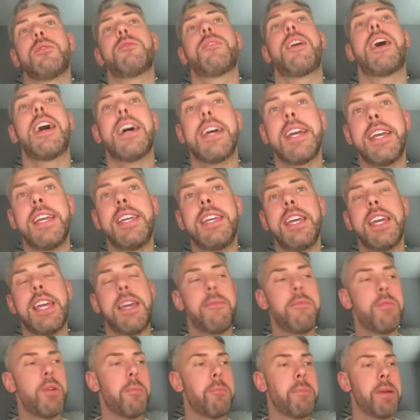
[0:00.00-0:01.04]
of A,
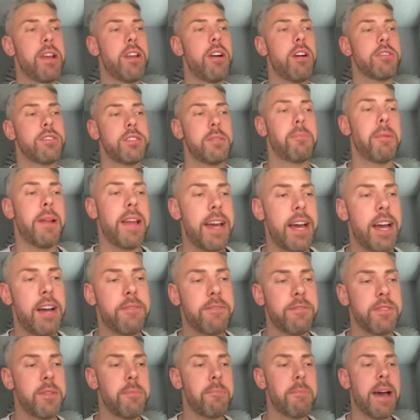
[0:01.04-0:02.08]
him not being asked to play out
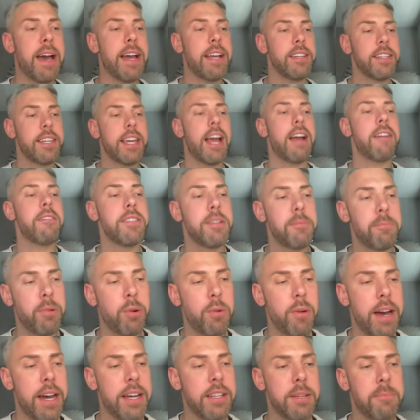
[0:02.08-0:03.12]
from the back, carry the
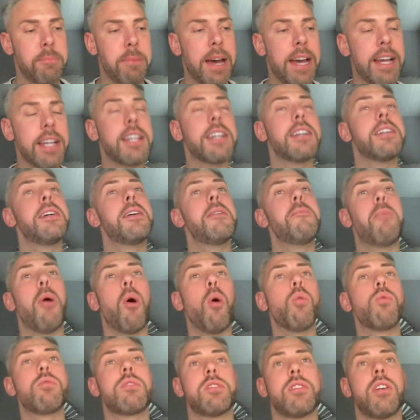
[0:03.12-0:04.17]
ball out of the back. But
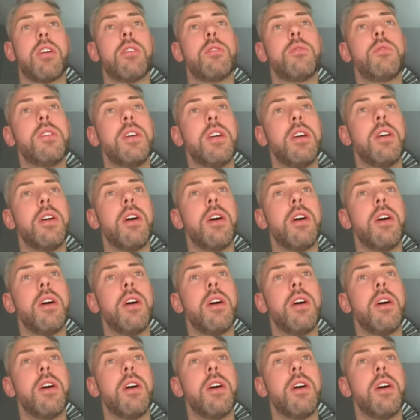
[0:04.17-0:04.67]
also,